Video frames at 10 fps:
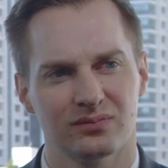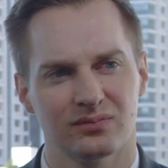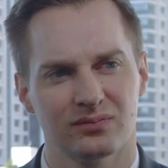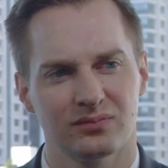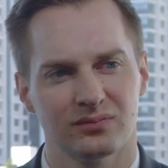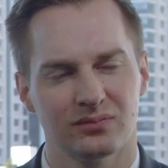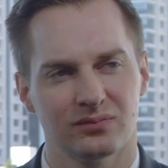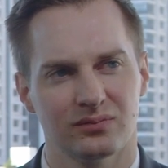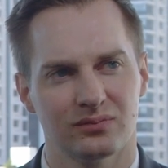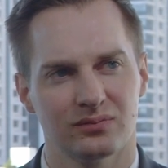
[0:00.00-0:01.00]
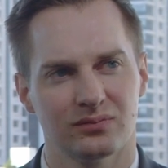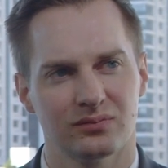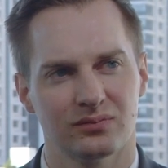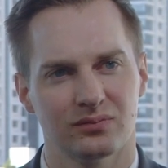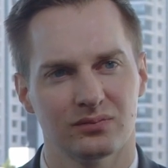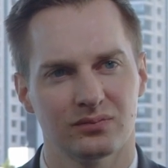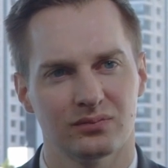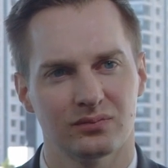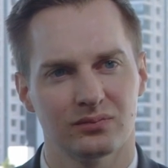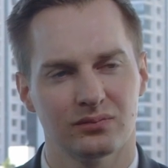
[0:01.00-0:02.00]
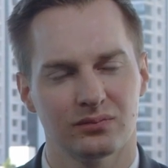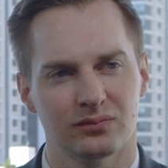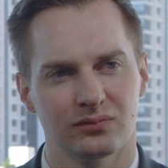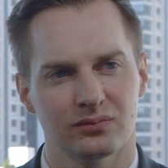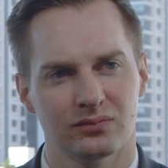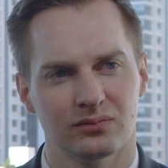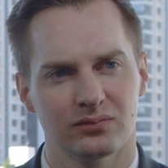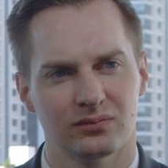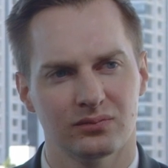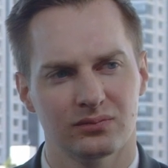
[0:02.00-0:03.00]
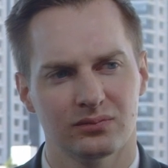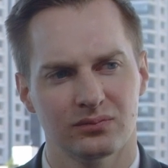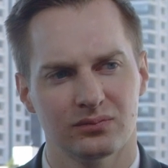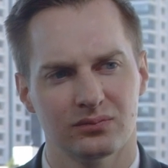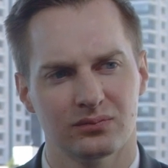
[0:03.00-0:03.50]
This person isn't speaking.